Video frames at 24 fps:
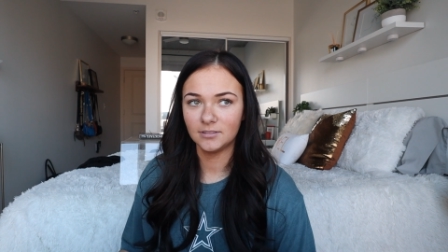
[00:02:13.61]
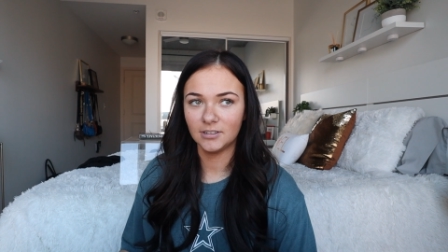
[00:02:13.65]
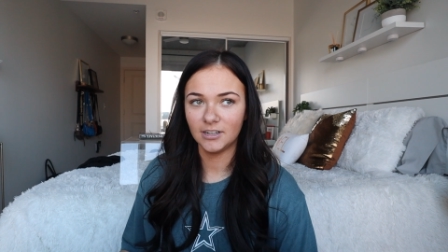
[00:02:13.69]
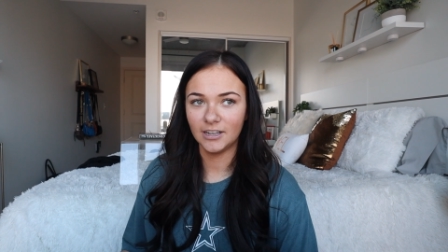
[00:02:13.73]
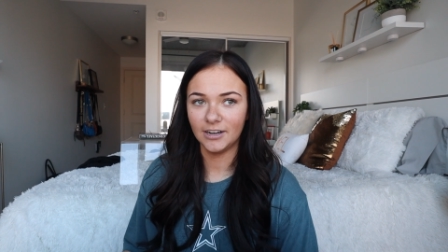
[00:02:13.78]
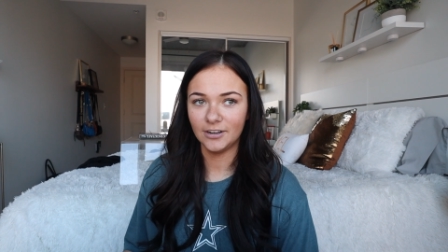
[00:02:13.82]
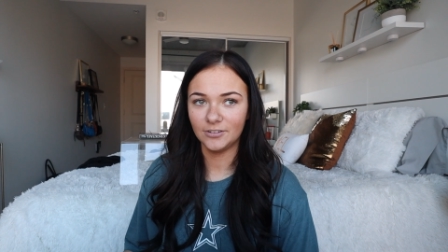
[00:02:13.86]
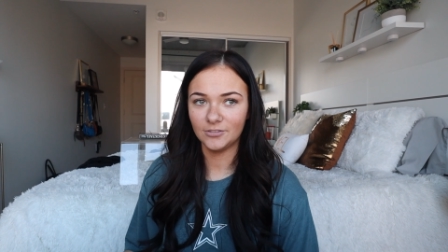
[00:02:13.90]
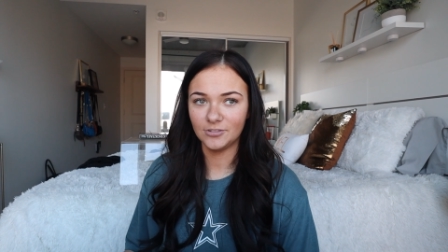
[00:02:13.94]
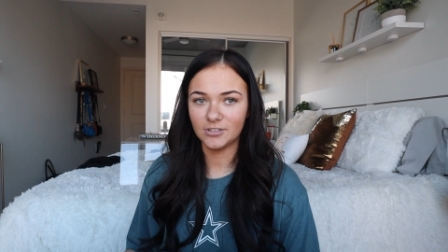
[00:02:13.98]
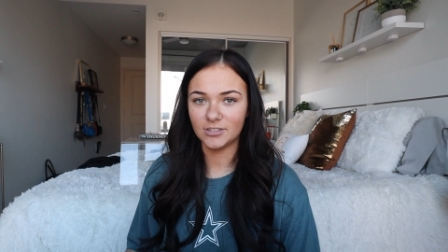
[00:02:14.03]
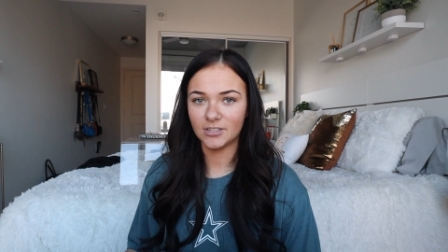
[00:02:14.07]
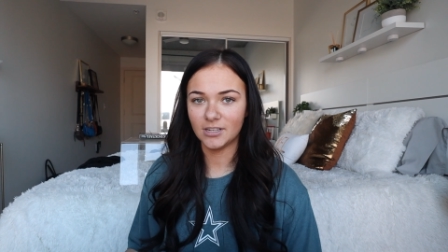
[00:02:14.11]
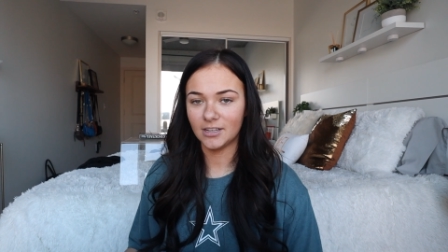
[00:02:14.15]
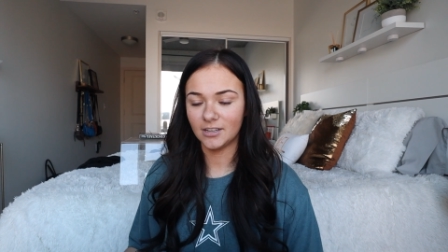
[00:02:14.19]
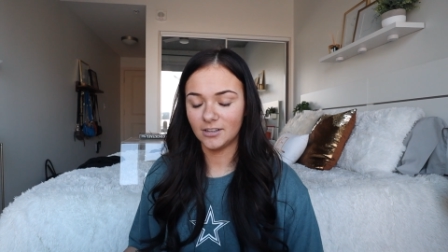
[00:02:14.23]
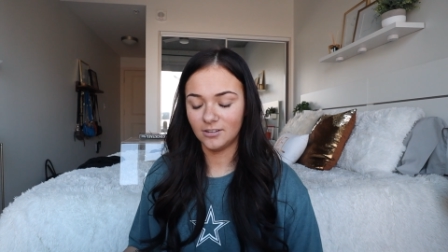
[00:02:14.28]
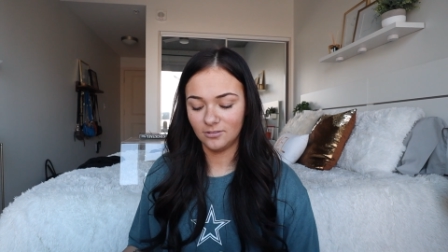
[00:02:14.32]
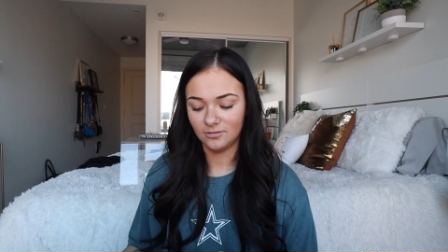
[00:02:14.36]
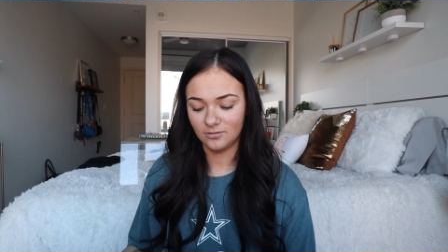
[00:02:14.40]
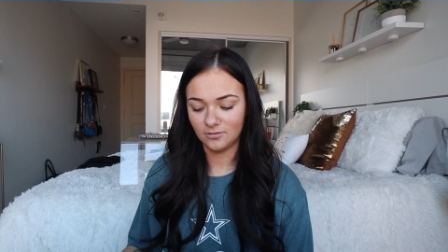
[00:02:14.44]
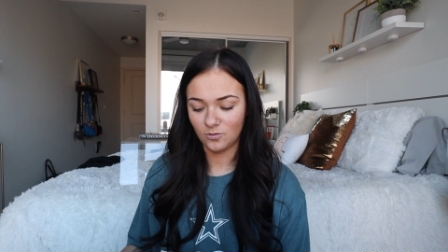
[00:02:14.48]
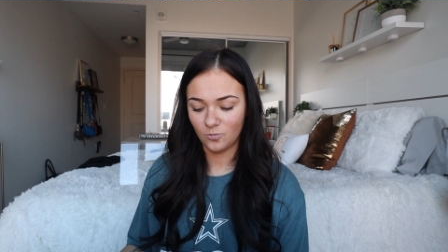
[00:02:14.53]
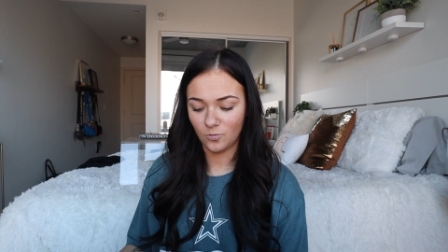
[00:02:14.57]
I don't just like
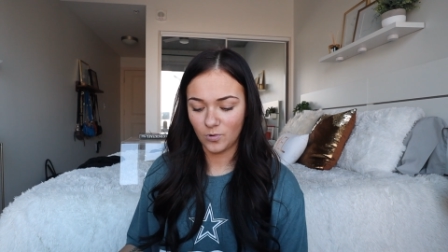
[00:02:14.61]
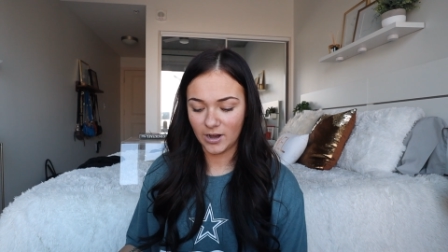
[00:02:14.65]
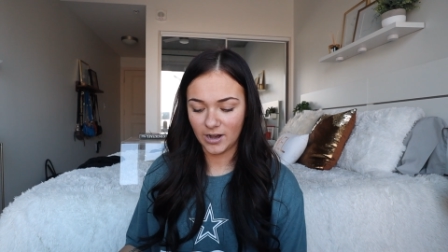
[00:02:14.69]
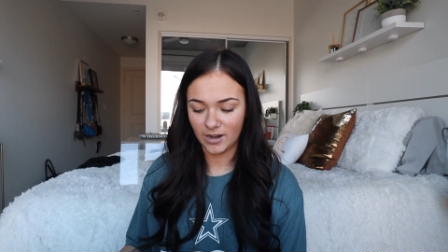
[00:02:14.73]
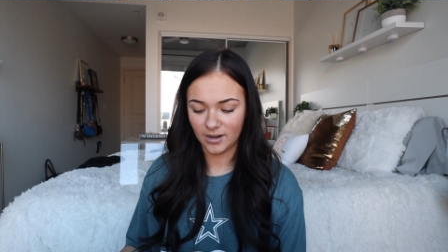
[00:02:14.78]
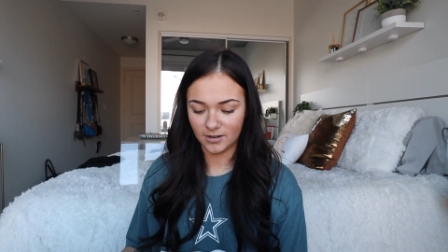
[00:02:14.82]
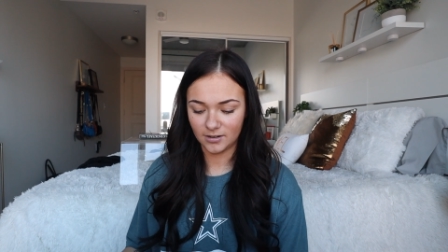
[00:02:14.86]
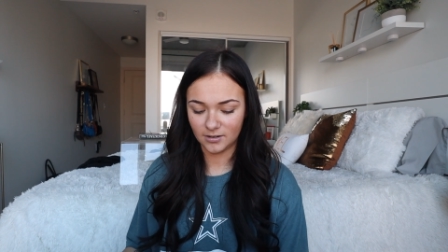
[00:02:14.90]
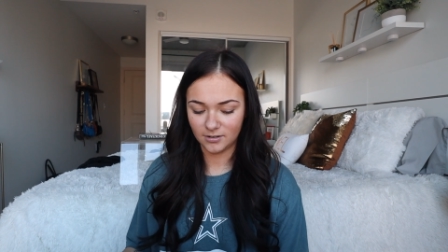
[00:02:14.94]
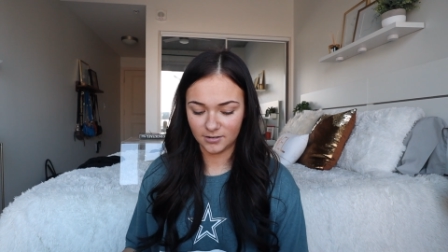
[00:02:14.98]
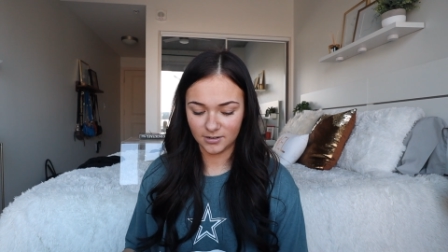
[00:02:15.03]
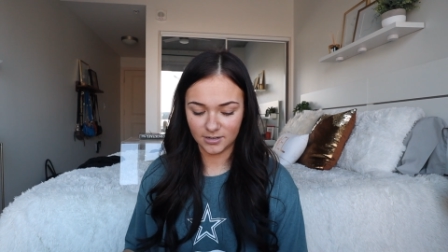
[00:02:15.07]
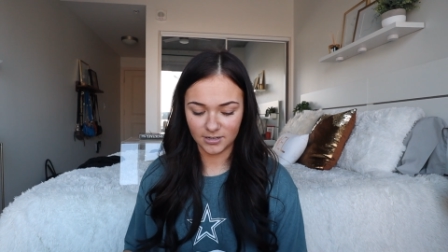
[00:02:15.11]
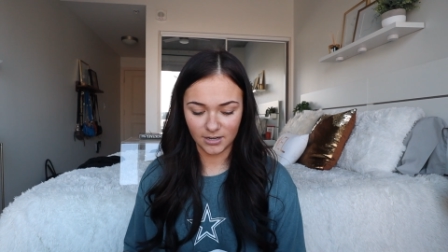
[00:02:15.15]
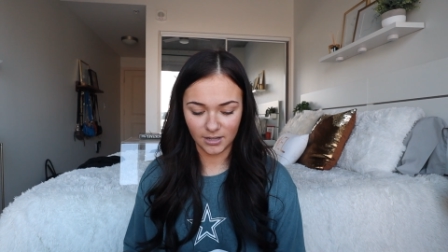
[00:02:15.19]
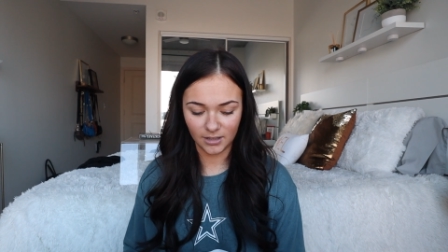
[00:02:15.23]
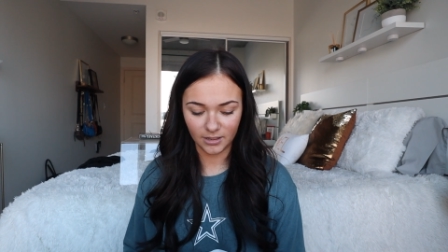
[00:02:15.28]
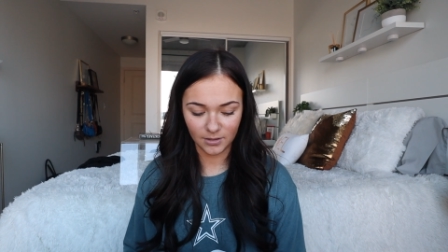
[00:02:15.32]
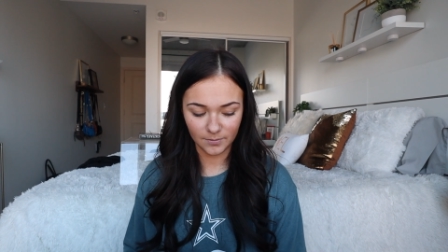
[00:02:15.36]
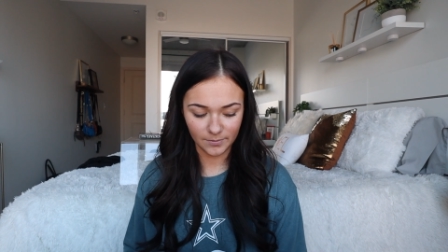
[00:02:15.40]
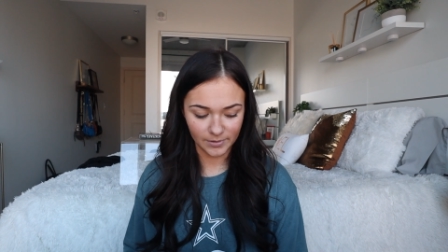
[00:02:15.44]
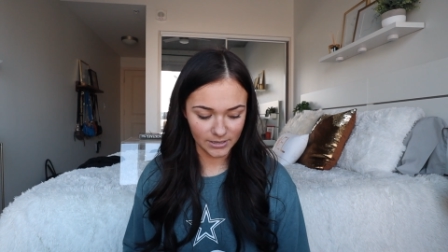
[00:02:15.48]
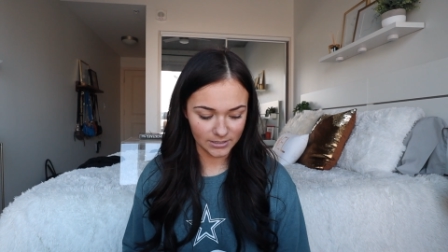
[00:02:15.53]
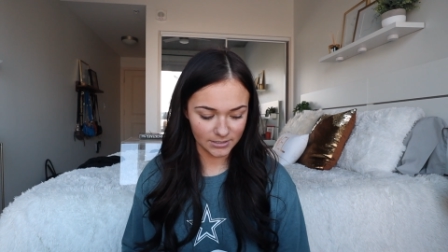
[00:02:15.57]
wear it on a
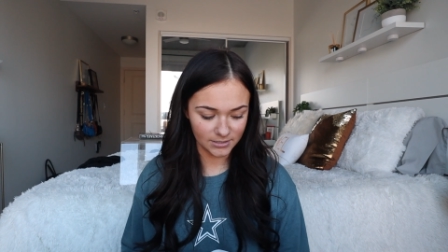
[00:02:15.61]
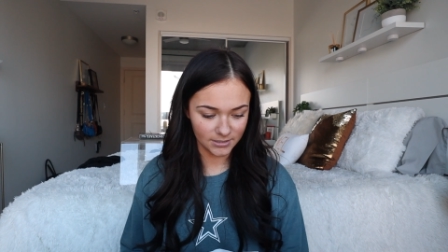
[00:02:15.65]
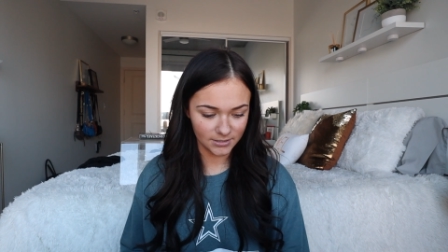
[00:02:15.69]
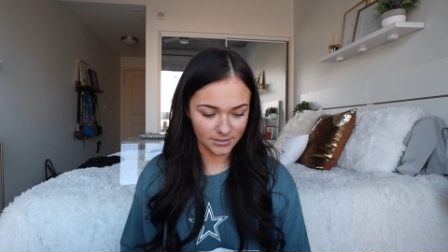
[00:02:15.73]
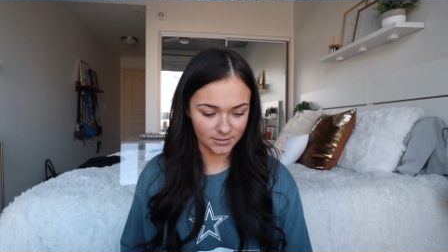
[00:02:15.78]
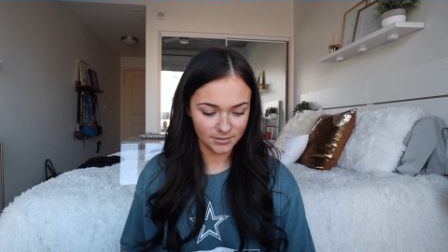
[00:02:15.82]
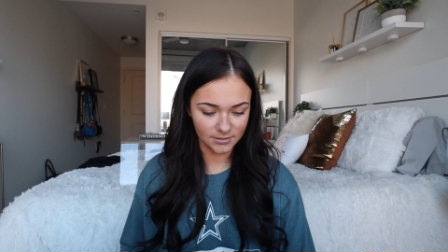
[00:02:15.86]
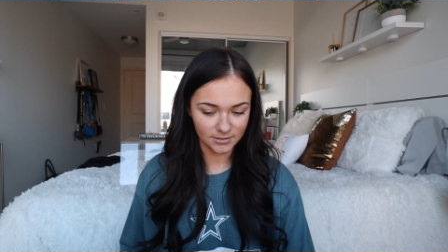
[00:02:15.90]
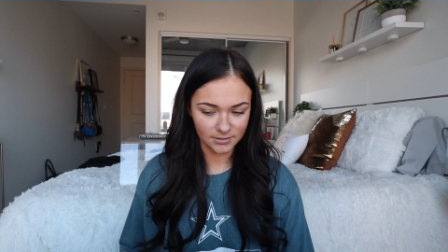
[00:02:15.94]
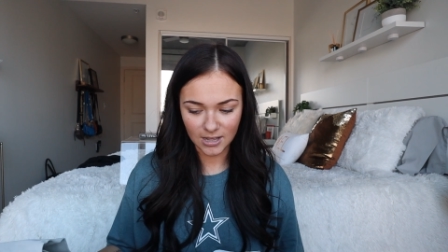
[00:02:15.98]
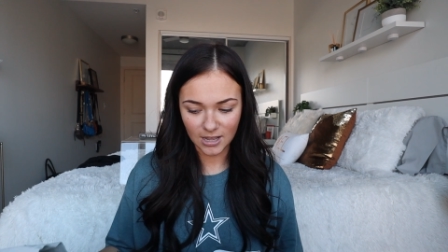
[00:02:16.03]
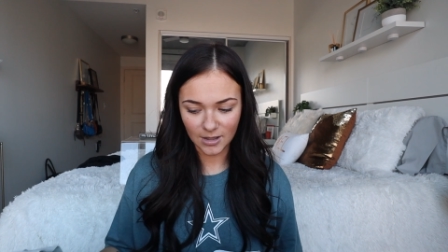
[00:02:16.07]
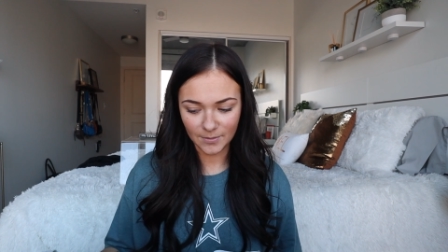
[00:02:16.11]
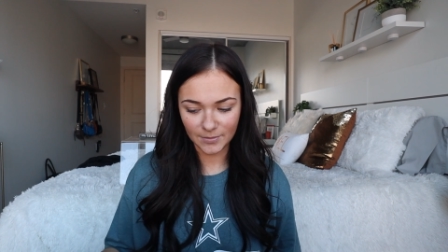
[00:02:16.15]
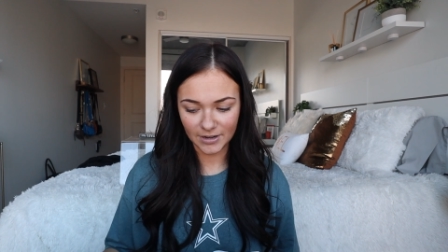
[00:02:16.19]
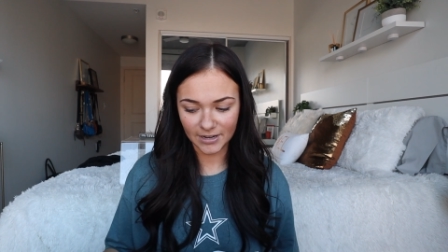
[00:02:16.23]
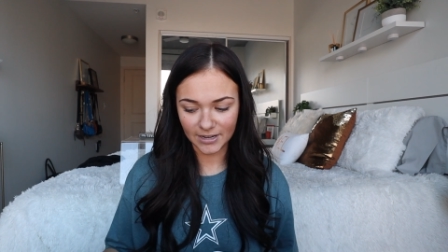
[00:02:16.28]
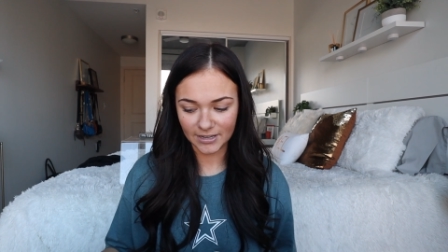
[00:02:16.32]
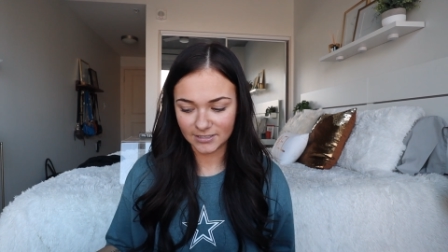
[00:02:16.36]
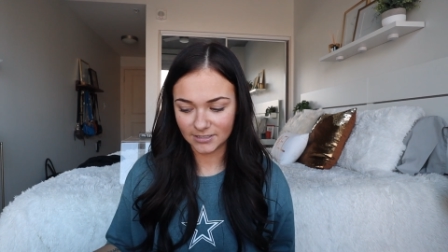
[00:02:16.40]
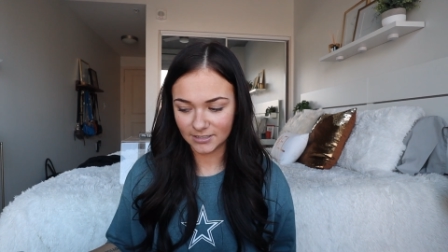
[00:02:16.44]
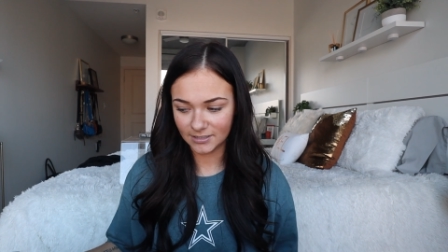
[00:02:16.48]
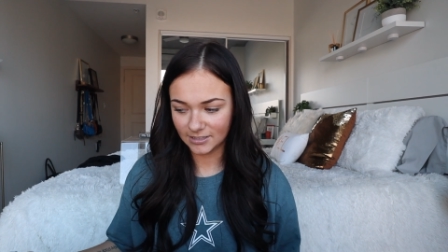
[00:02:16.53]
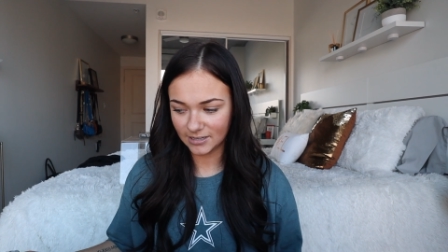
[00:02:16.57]
daily basis. I mean, I
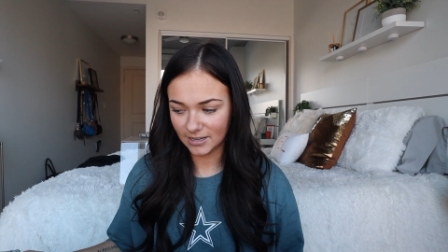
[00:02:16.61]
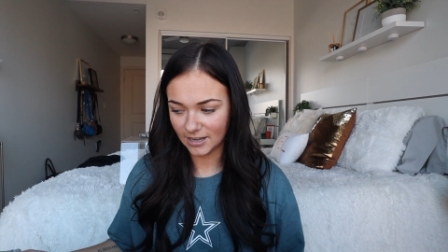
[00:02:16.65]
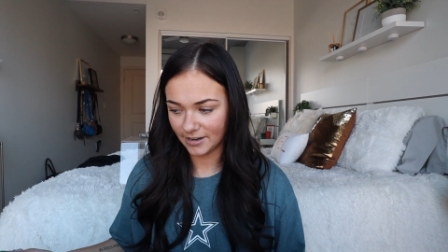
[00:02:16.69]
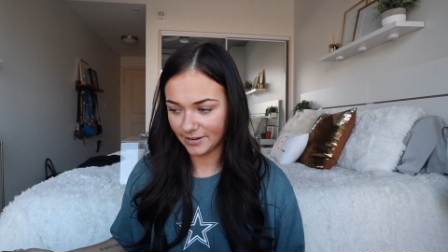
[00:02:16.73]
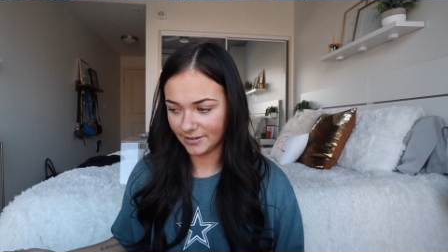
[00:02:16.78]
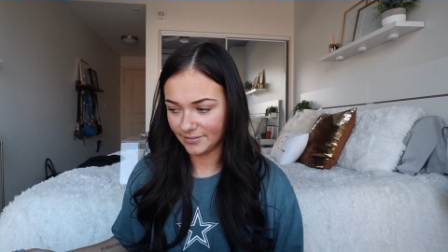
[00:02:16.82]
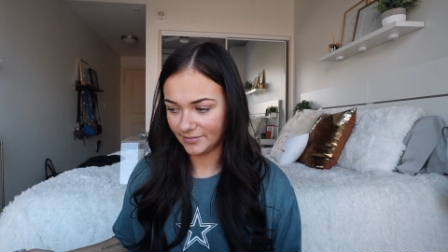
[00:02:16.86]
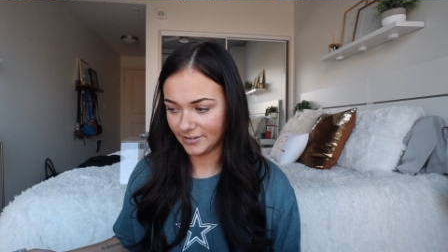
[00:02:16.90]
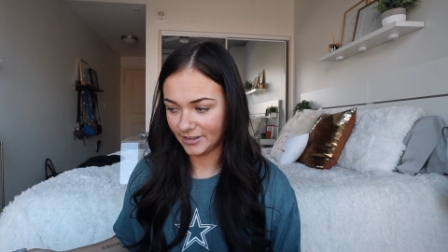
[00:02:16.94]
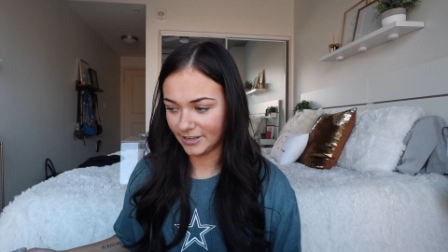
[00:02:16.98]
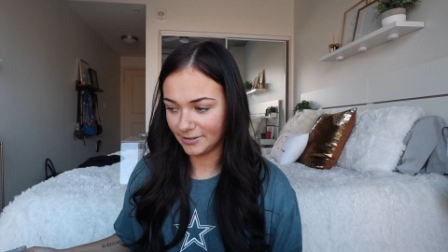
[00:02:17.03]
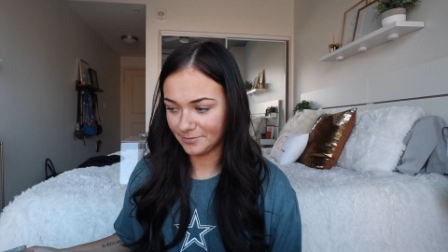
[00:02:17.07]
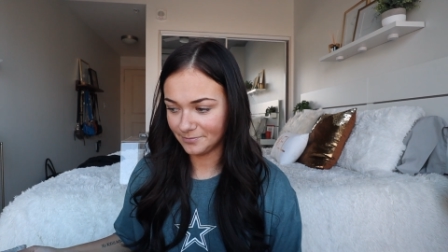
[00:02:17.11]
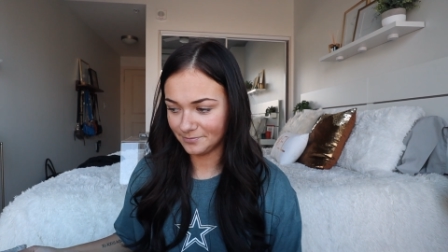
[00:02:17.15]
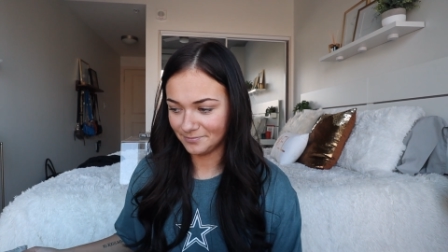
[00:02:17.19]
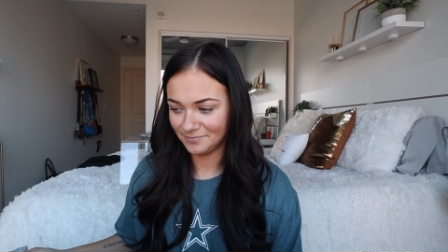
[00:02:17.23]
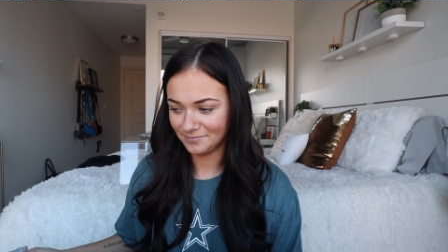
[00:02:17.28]
guess I kind of am,